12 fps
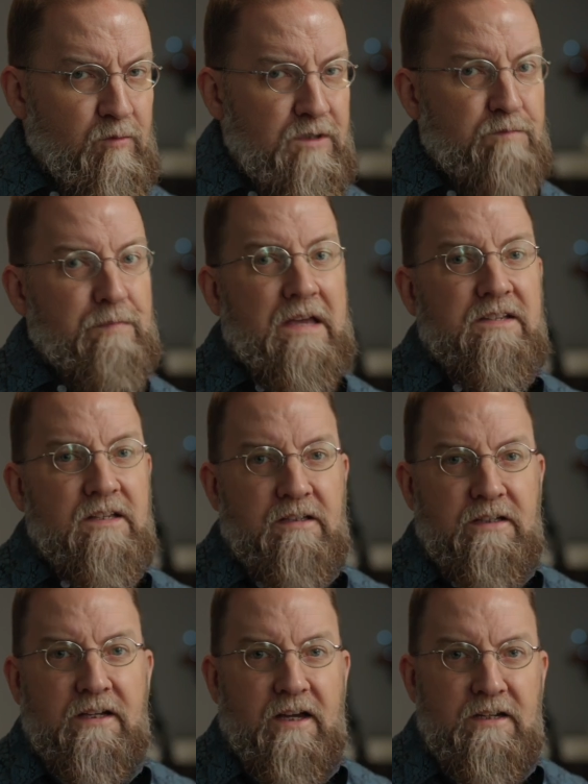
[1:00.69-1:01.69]
was
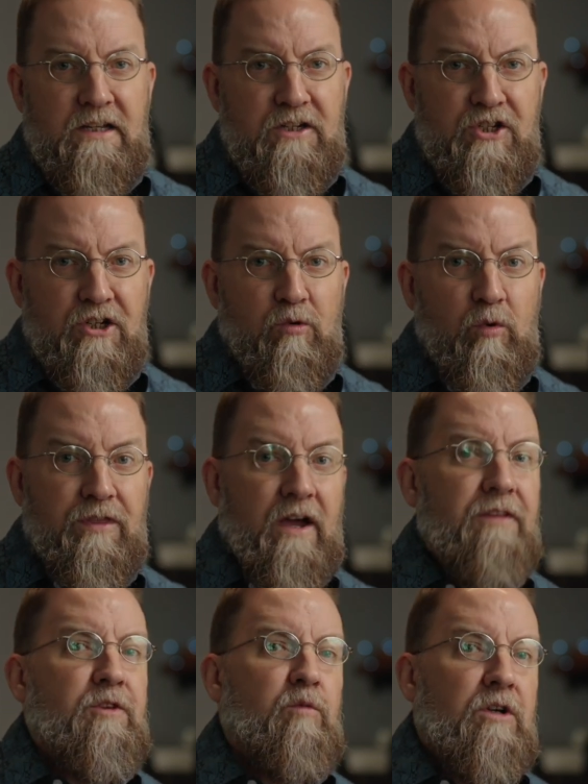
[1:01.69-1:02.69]
basically a Ninja
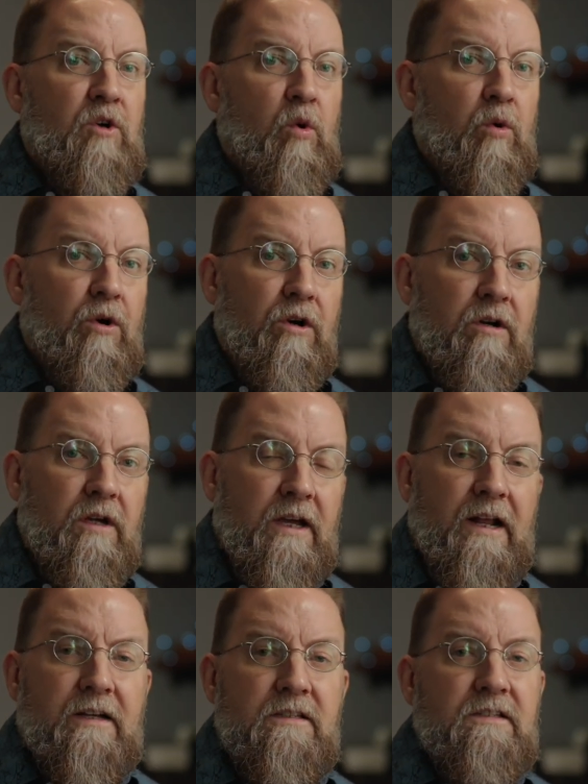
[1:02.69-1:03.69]
without the recorder,
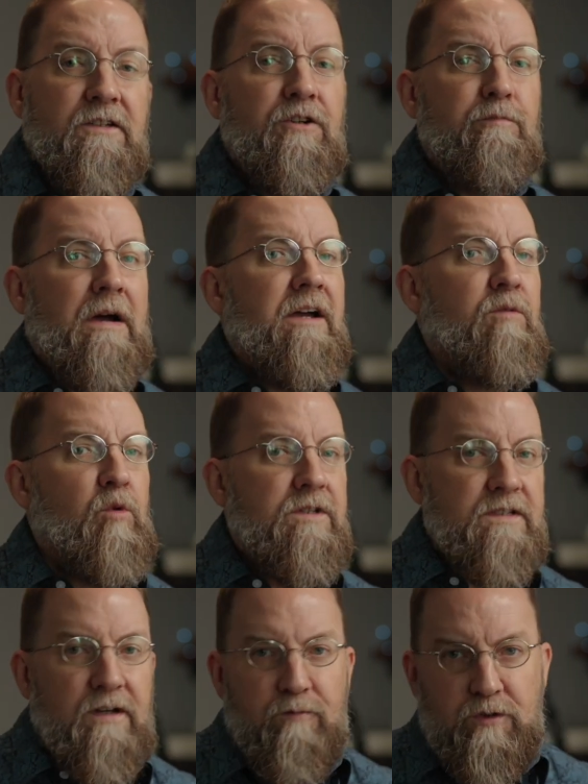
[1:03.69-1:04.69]
and I considered buying one
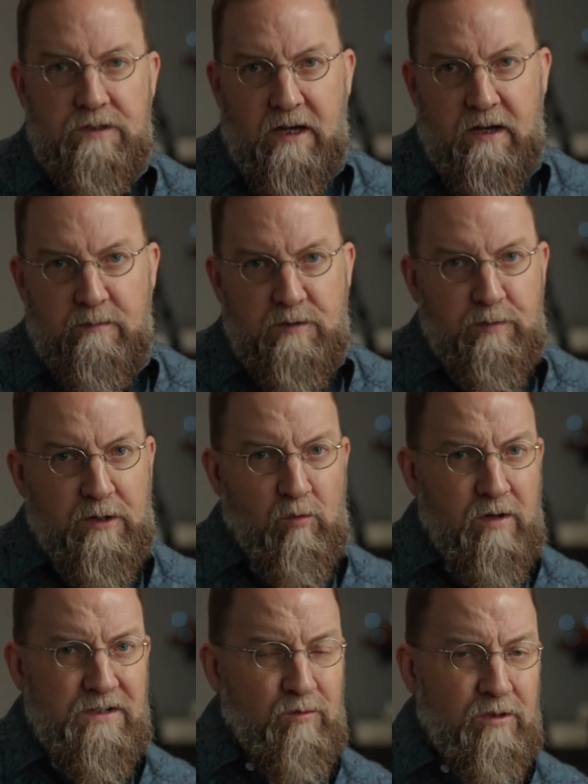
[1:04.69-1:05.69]
several times, but it
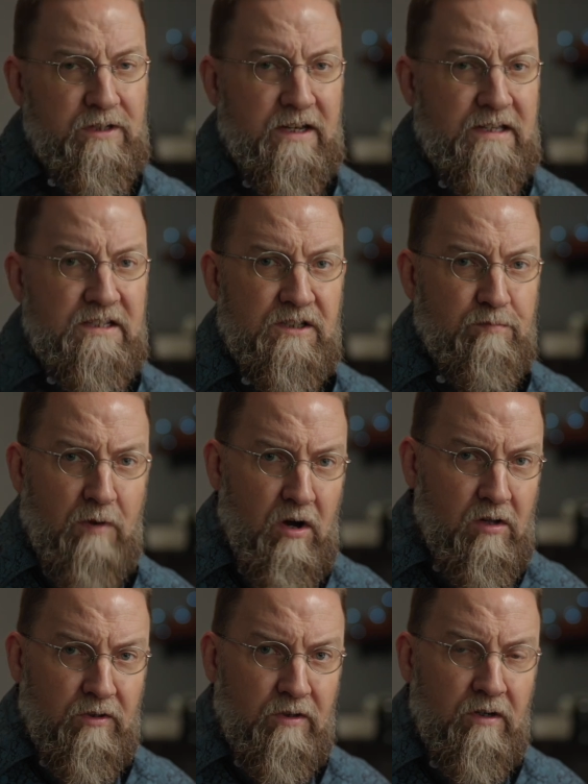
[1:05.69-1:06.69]
wasn't really any
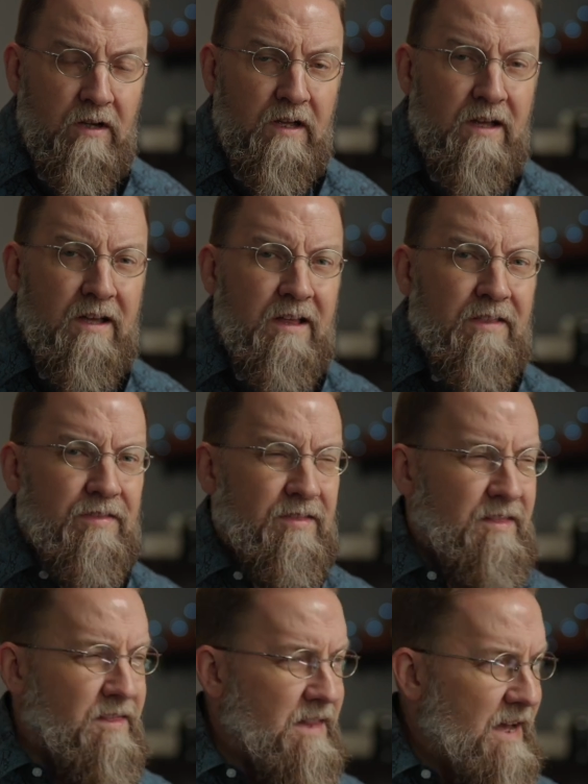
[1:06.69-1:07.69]
smaller.
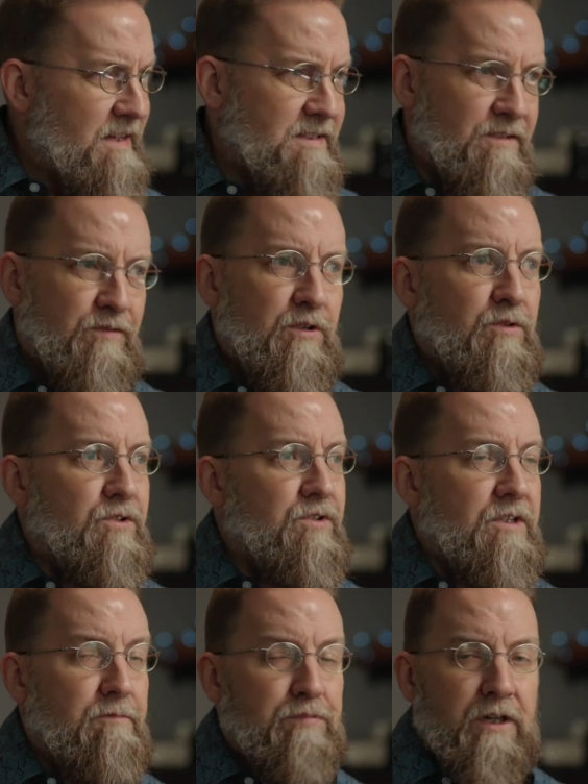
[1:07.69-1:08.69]
Lots of
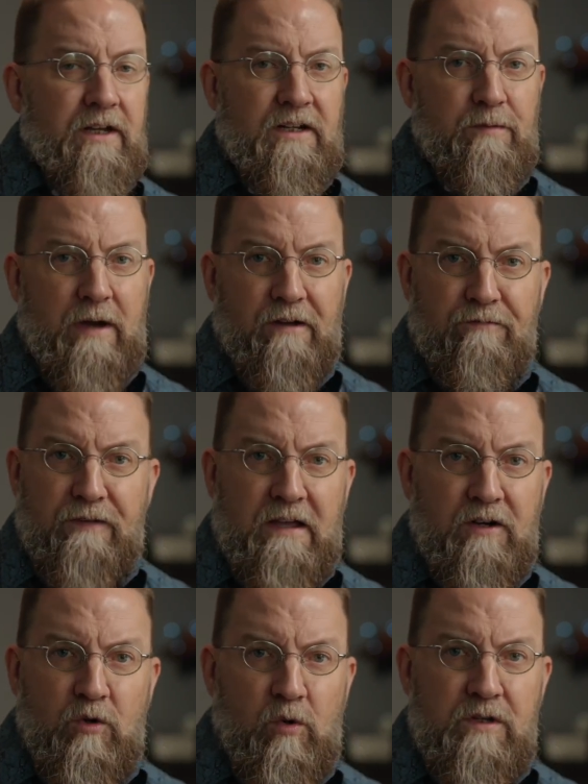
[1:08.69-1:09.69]
users complained about
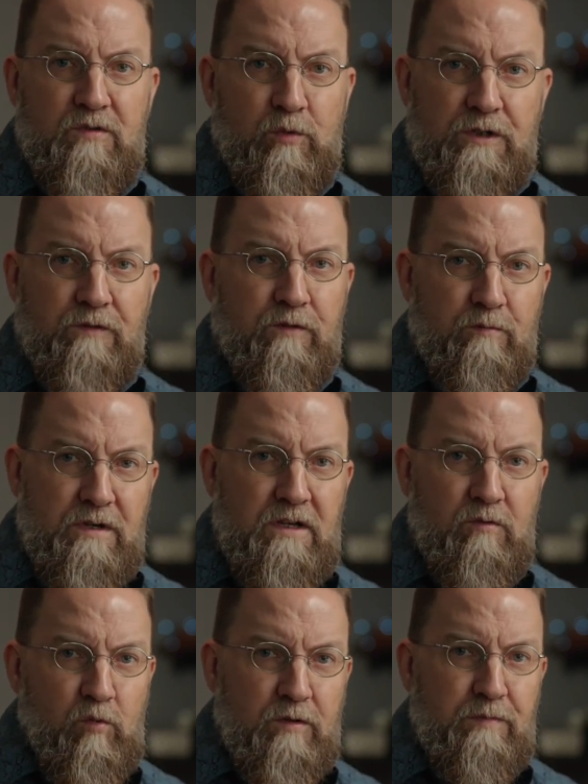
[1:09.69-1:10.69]
fan noise, which for
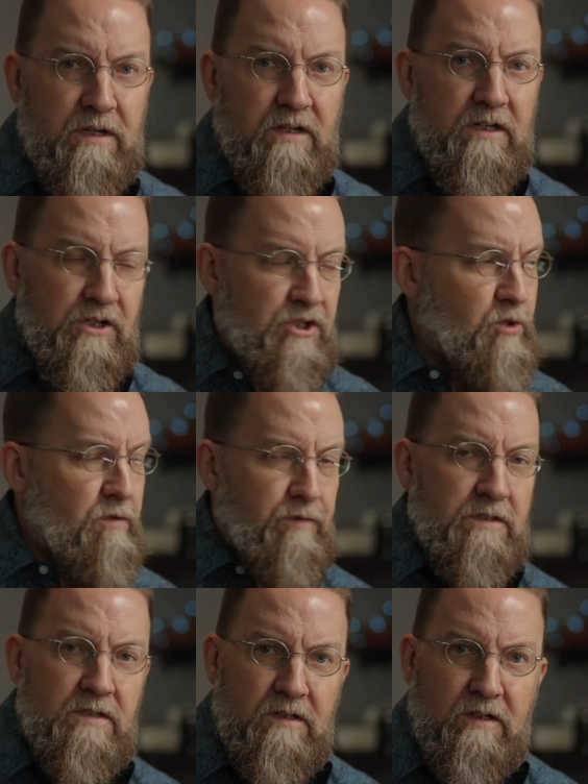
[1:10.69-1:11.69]
me would be an issue if
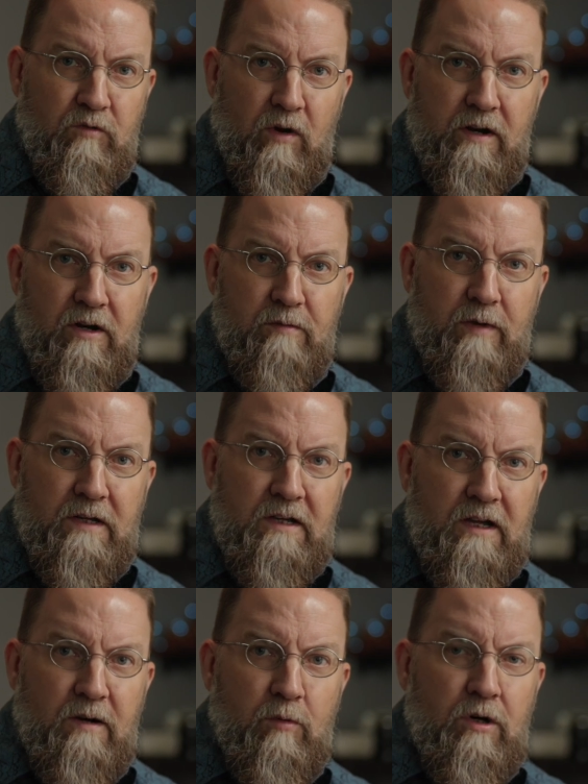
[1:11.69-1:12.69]
it's sitting right on my
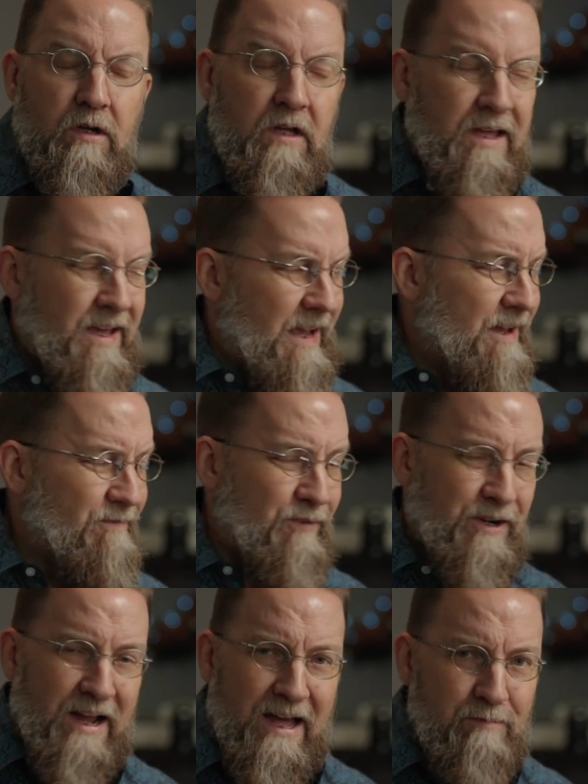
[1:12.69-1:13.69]
camera. And
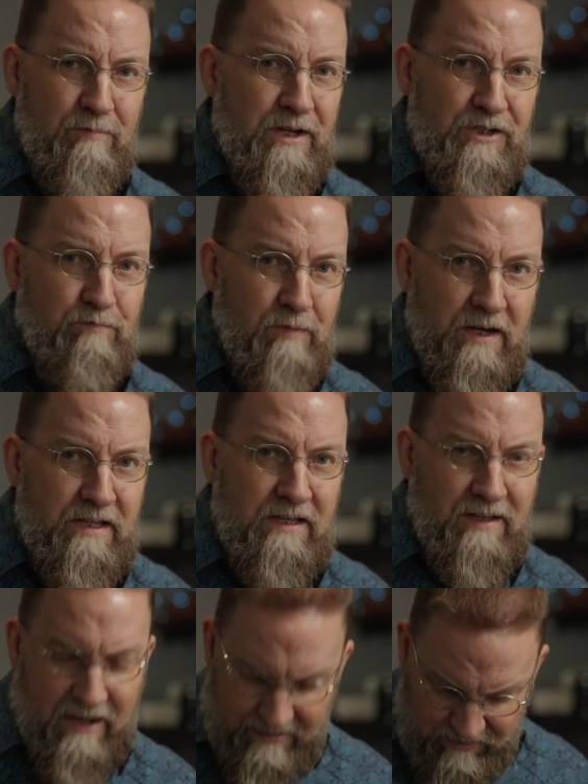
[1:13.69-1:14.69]
for not much
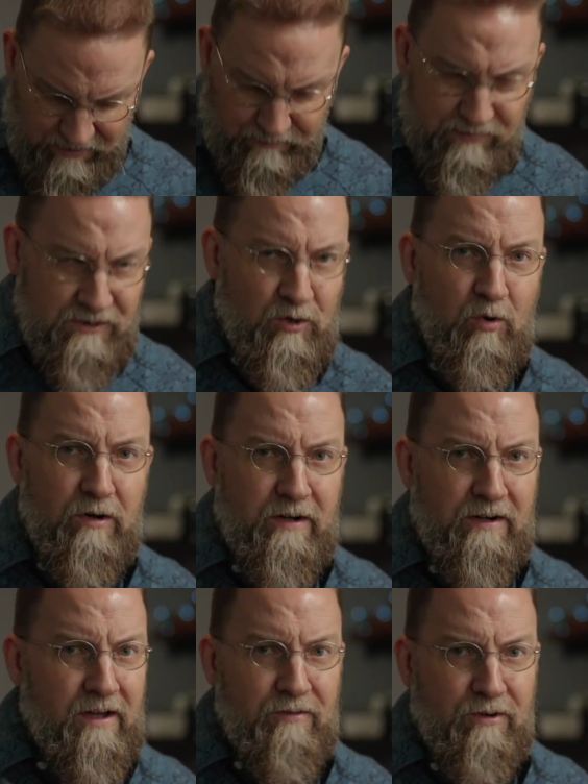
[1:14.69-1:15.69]
money, I could have scored
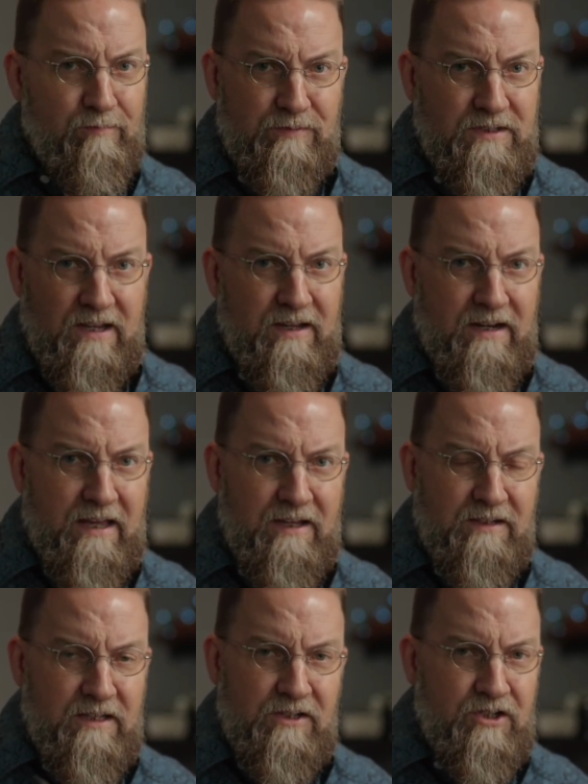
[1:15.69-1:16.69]
another
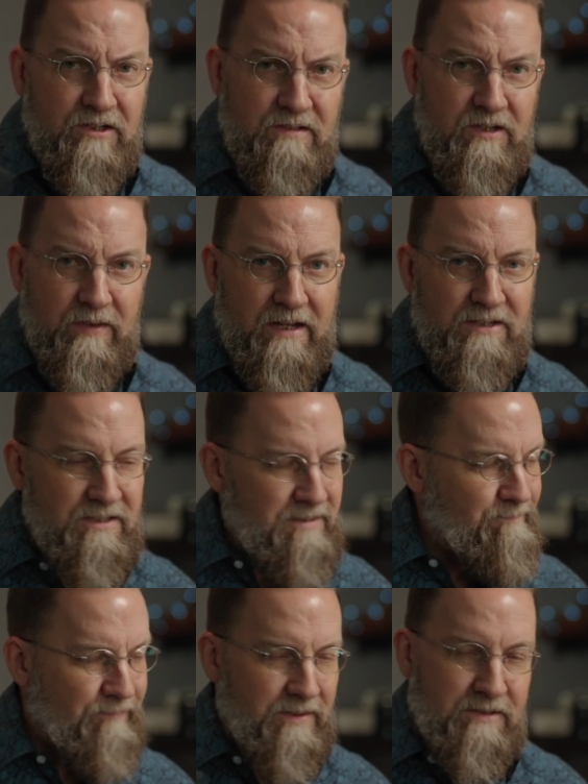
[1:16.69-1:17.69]
secondhand Ninja, so
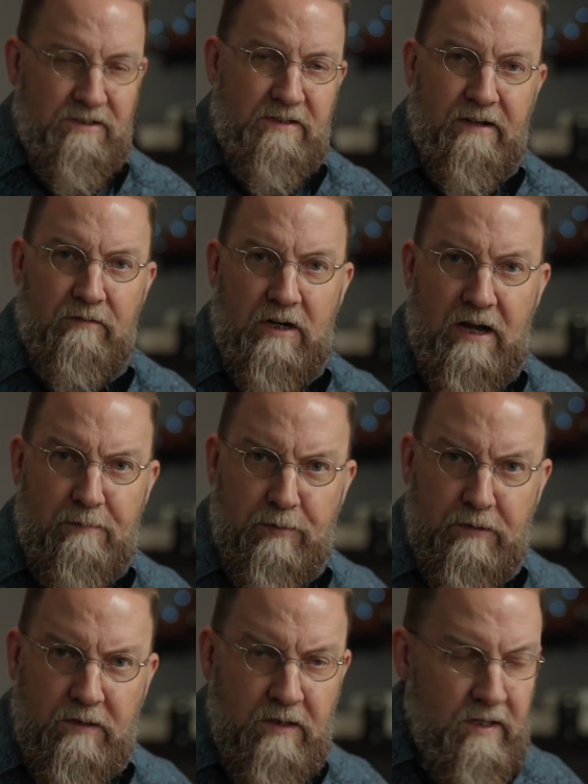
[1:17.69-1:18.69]
it just never
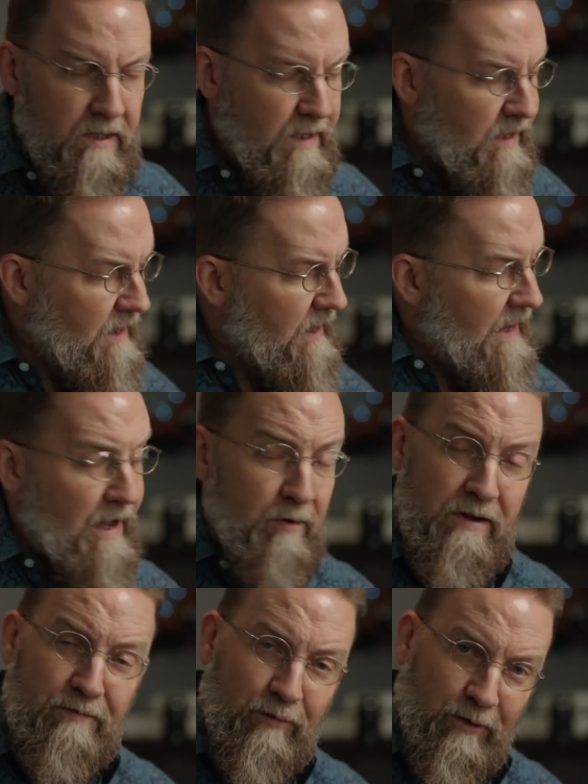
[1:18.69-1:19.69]
happened.
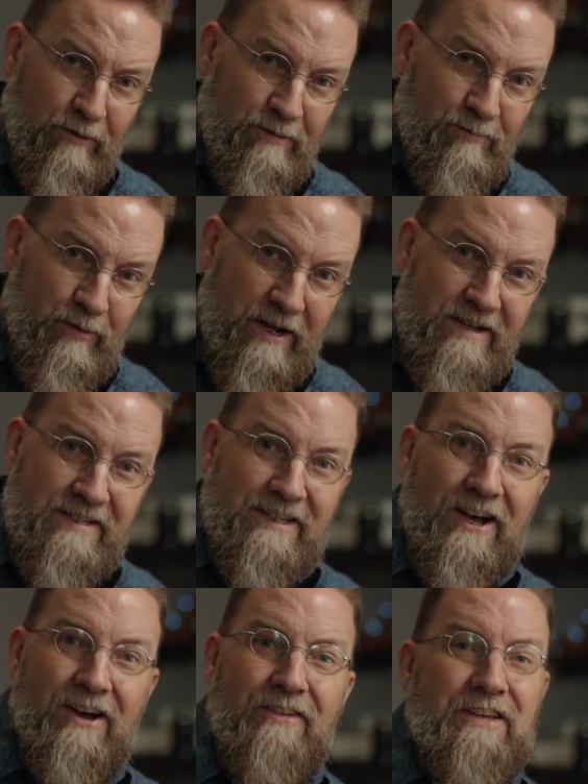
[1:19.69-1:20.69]
However, when I
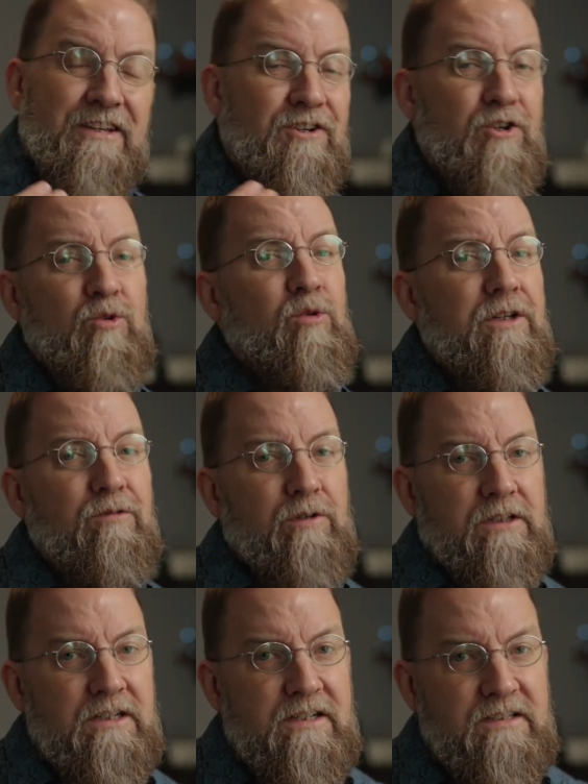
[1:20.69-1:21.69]
saw the newly
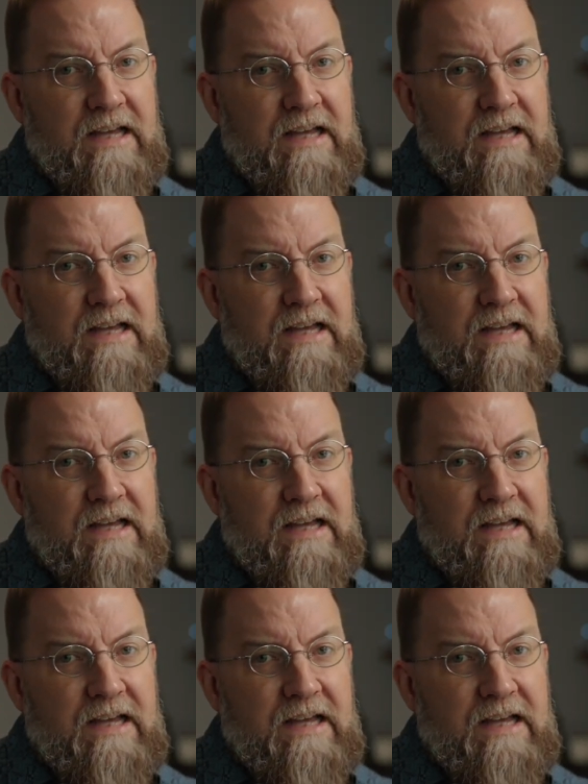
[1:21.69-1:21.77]
released